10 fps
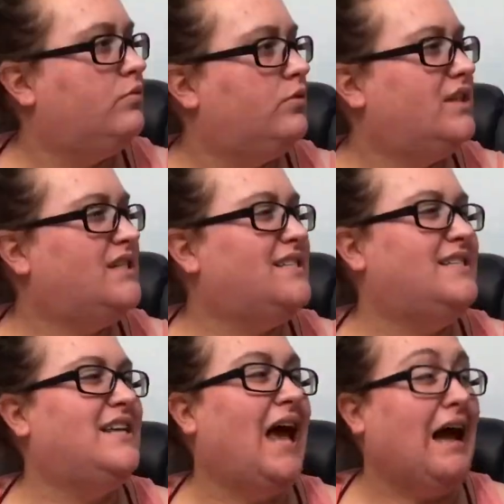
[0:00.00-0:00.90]
Well, it
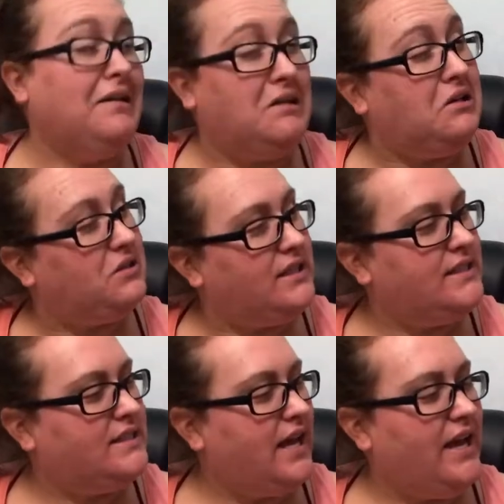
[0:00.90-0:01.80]
doesn't technically
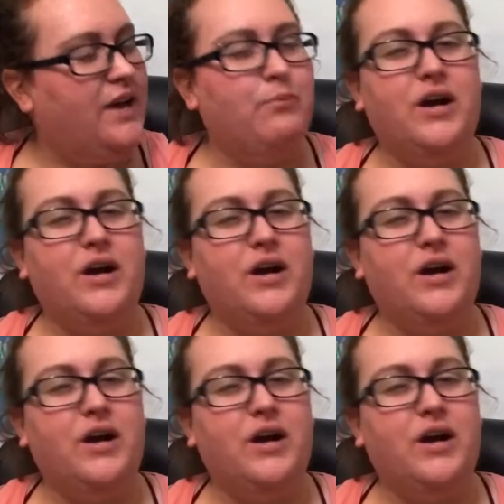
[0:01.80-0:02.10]
say it,